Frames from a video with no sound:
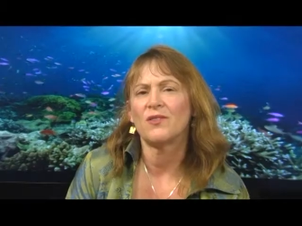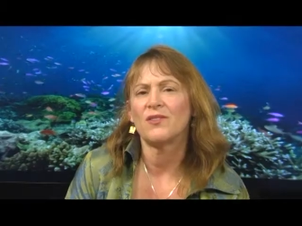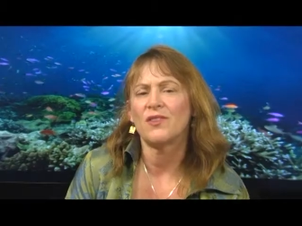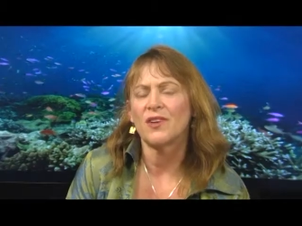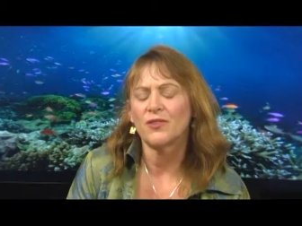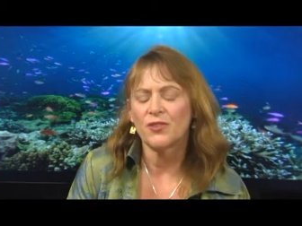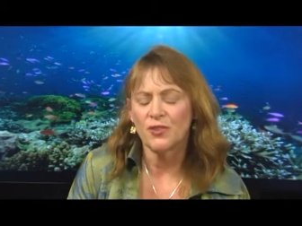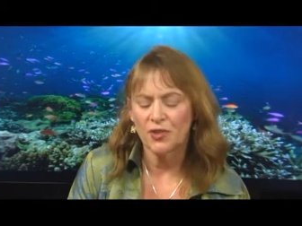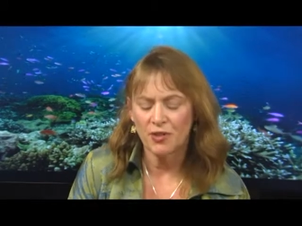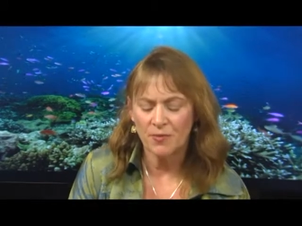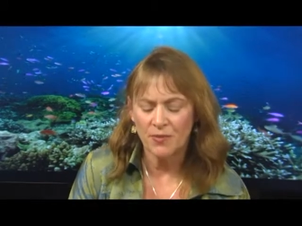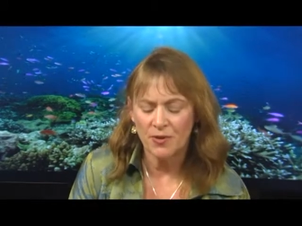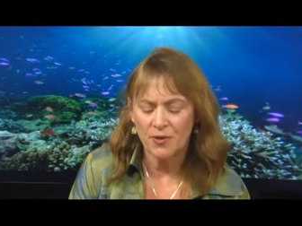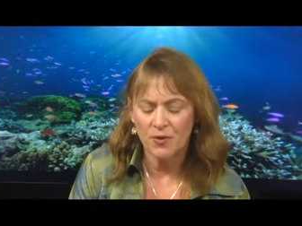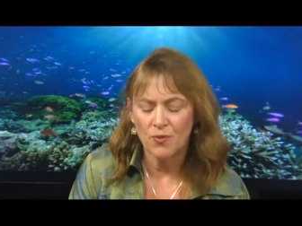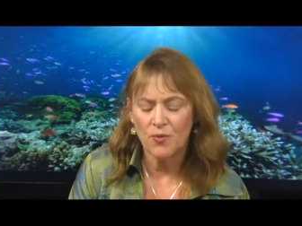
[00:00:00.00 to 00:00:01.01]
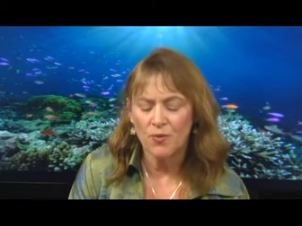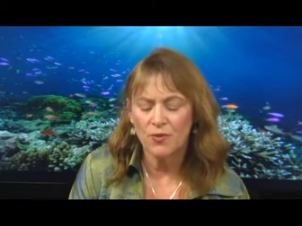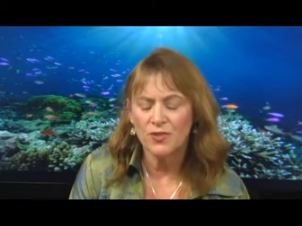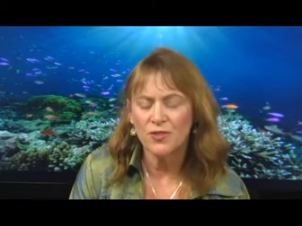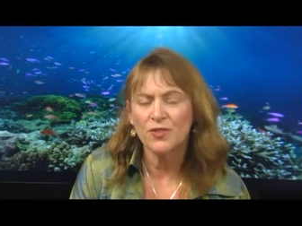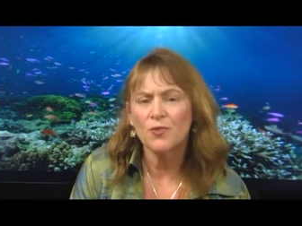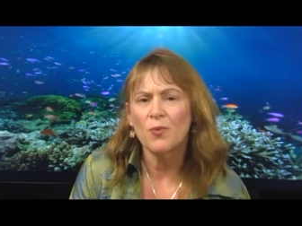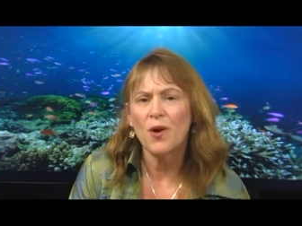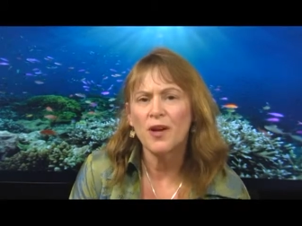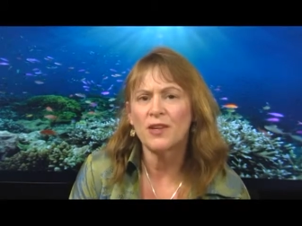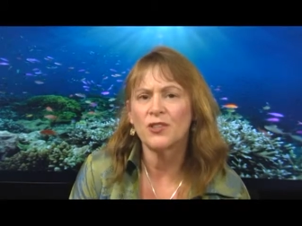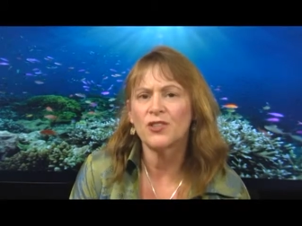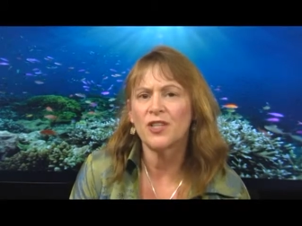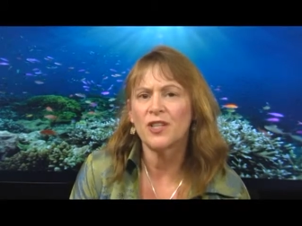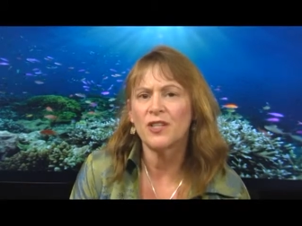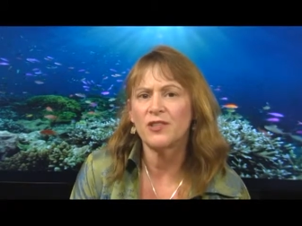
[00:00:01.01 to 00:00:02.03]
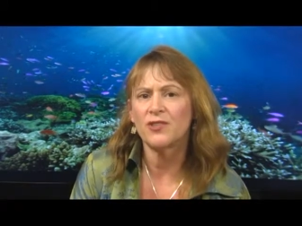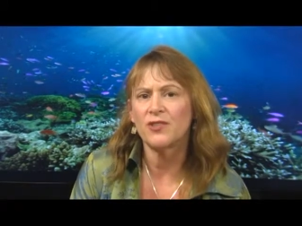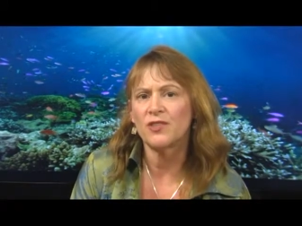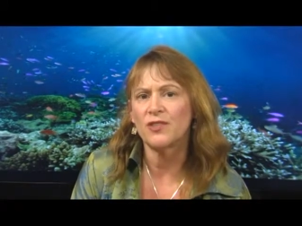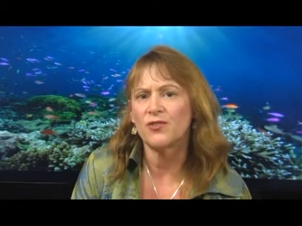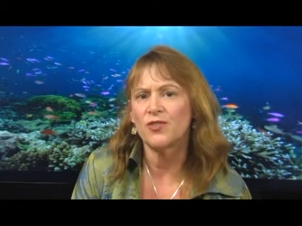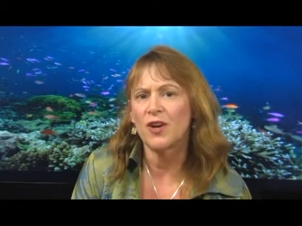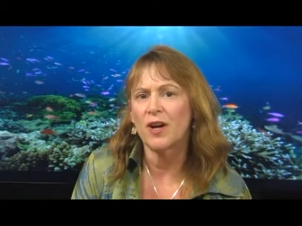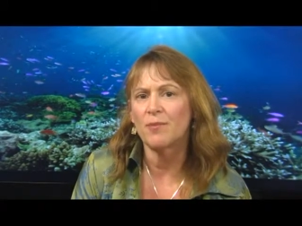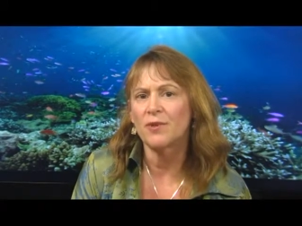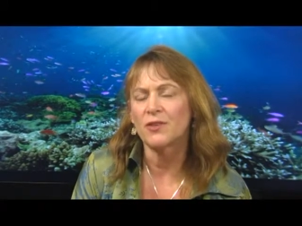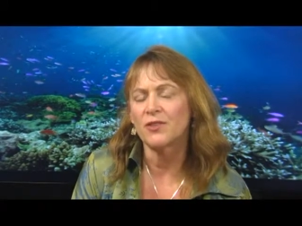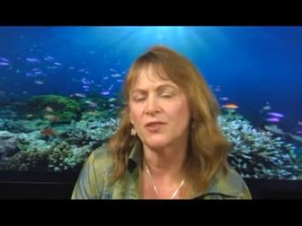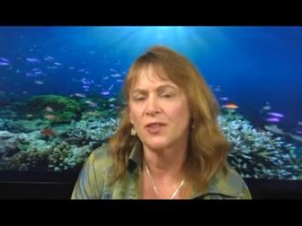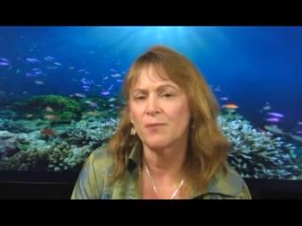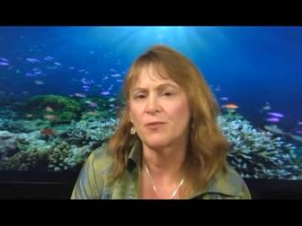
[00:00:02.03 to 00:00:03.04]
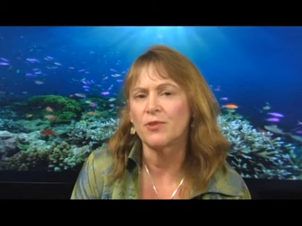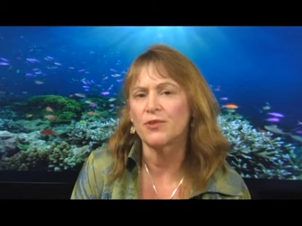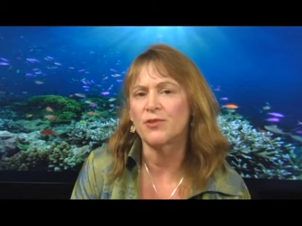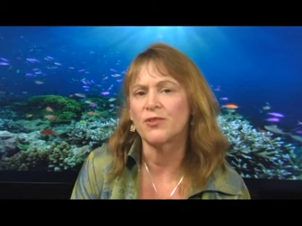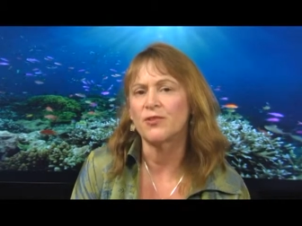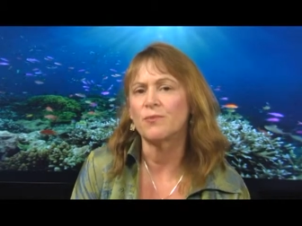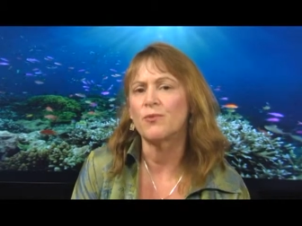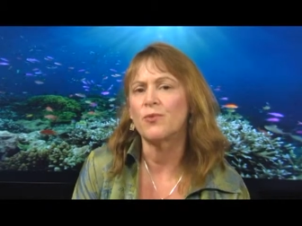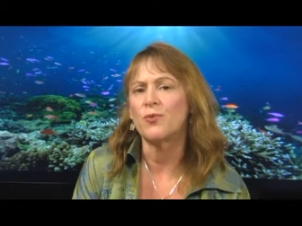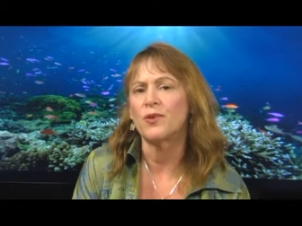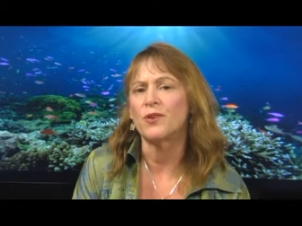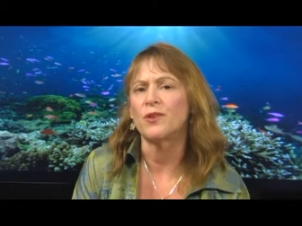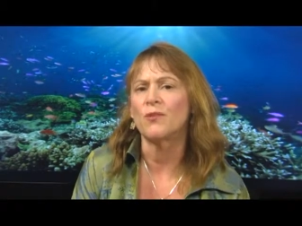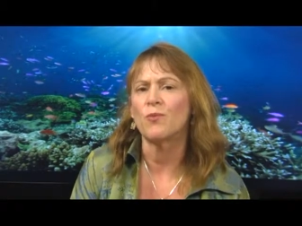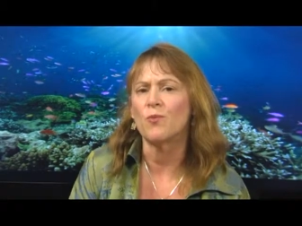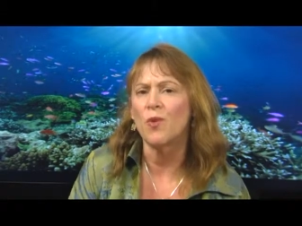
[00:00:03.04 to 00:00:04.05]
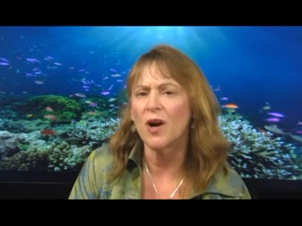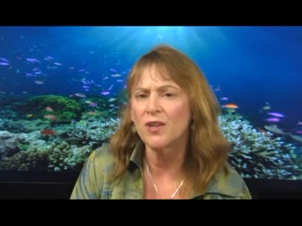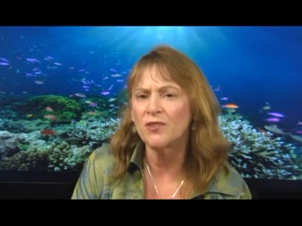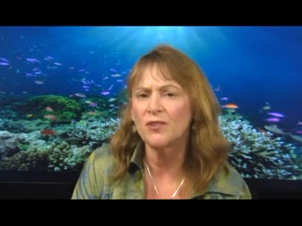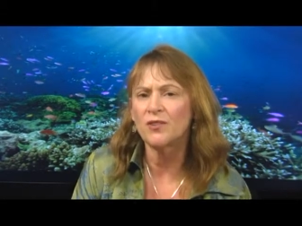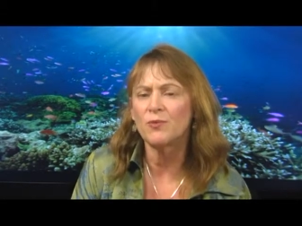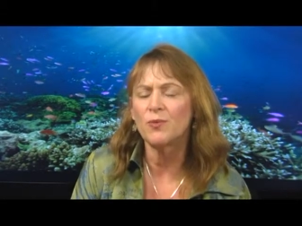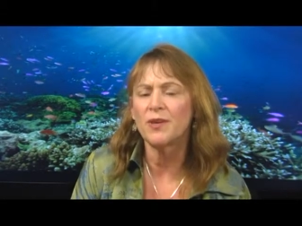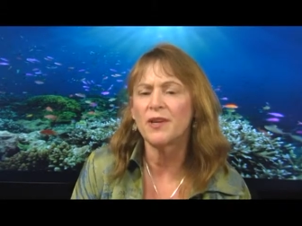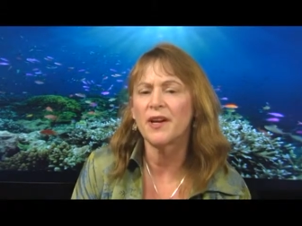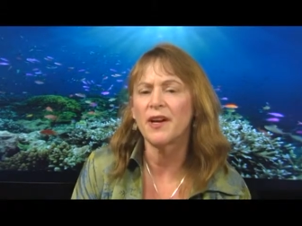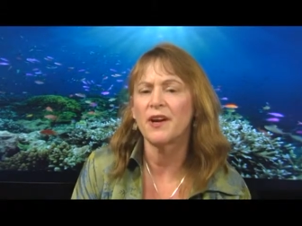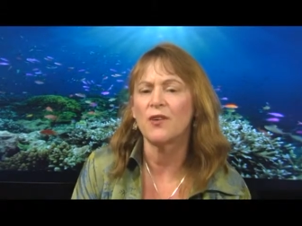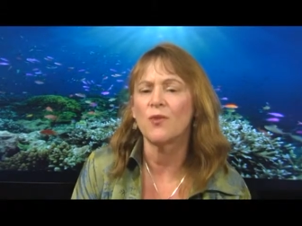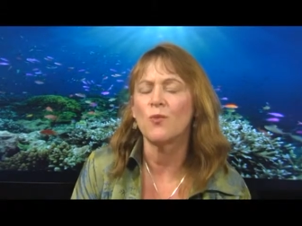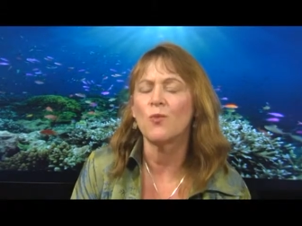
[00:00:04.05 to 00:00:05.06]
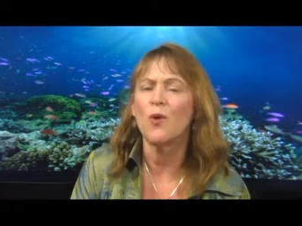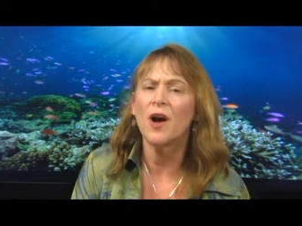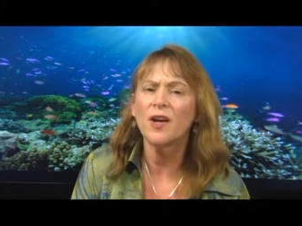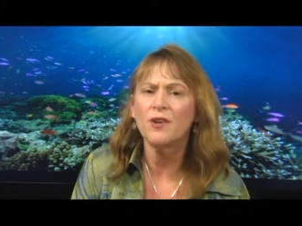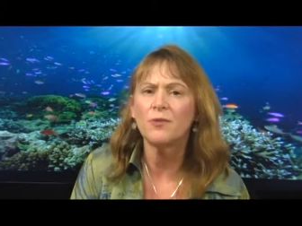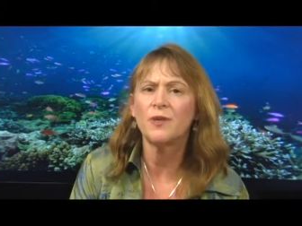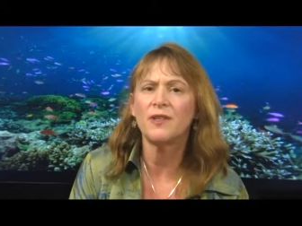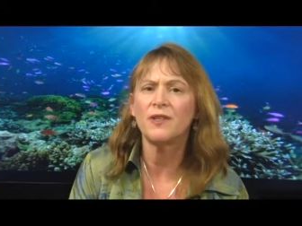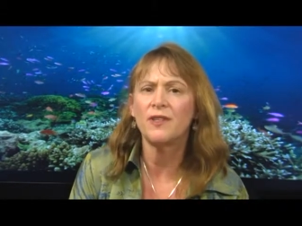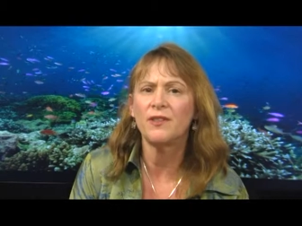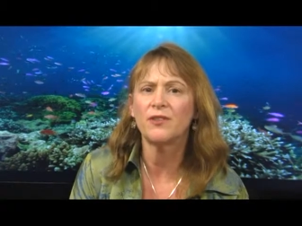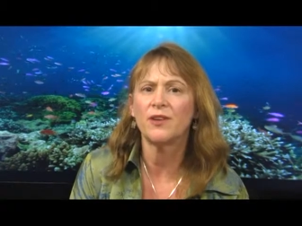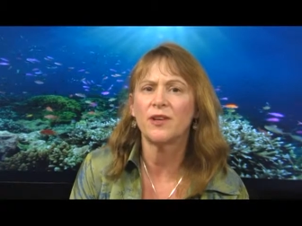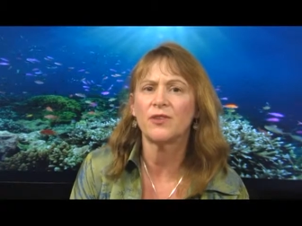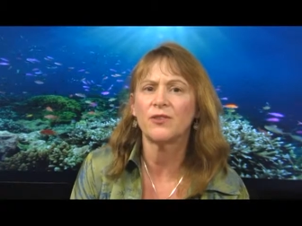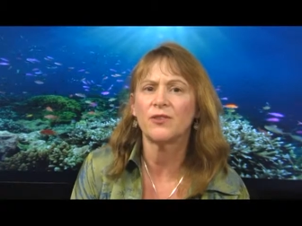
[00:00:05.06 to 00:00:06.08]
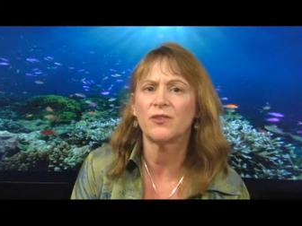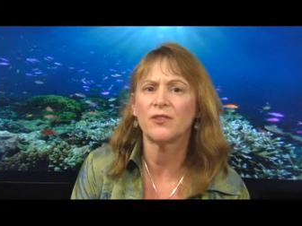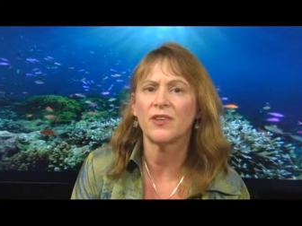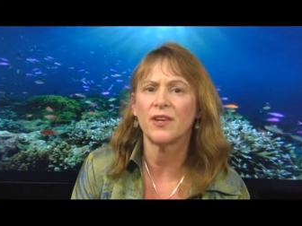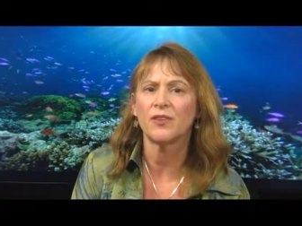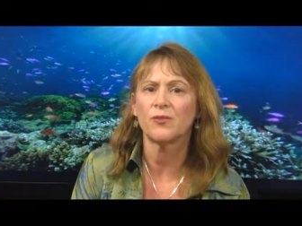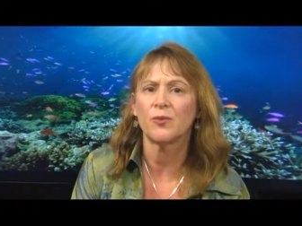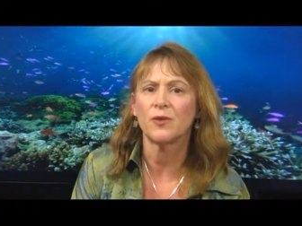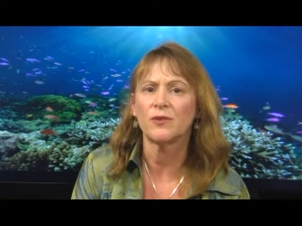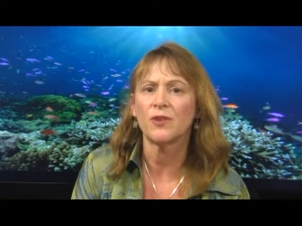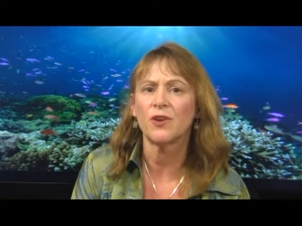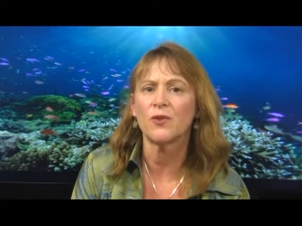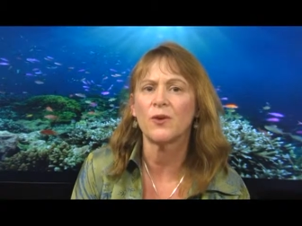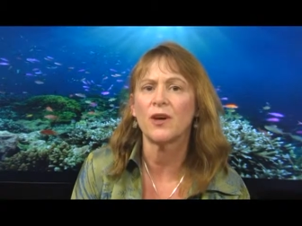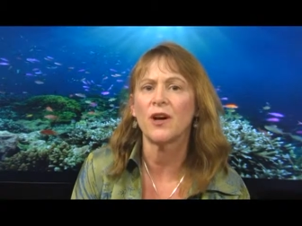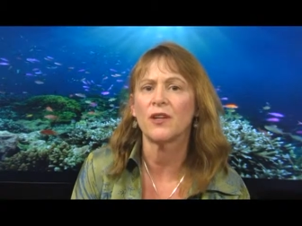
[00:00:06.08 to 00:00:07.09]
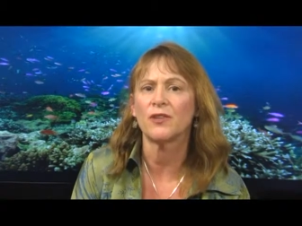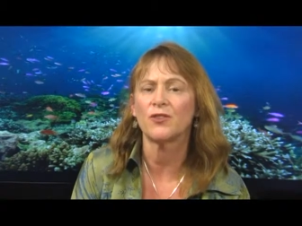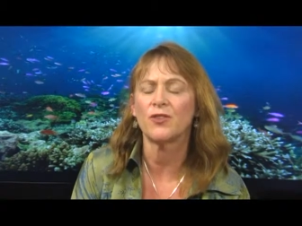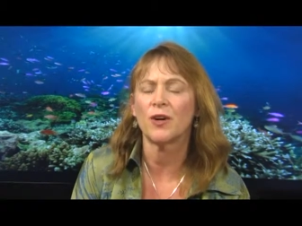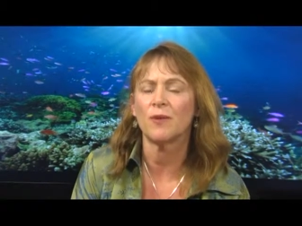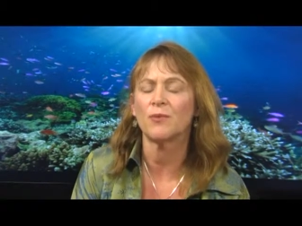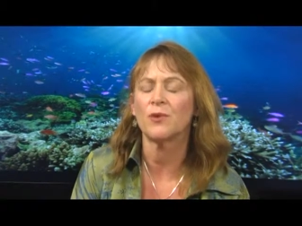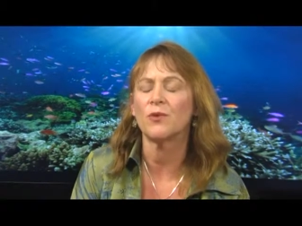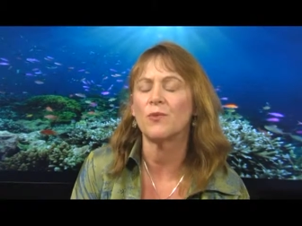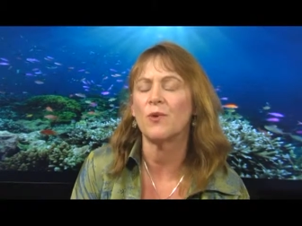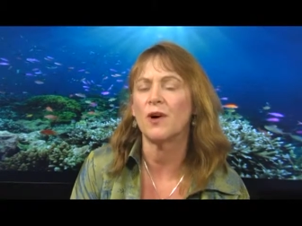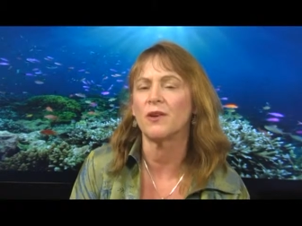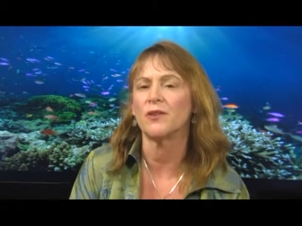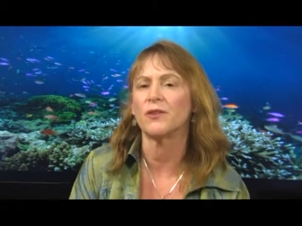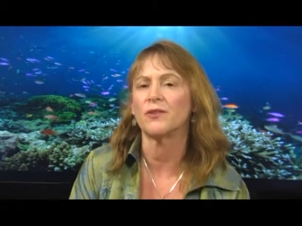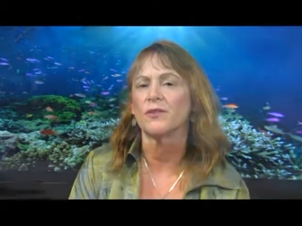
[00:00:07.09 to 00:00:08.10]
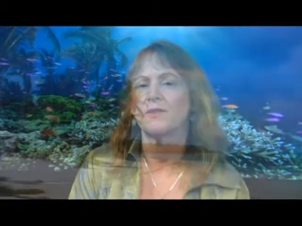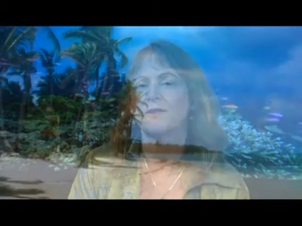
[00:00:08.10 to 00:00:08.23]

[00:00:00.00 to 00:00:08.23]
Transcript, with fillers: Dr. Herbert, just why are changes in tropical temperatures important? Why should we care? Why do we need to understand what's going on in tropical waters?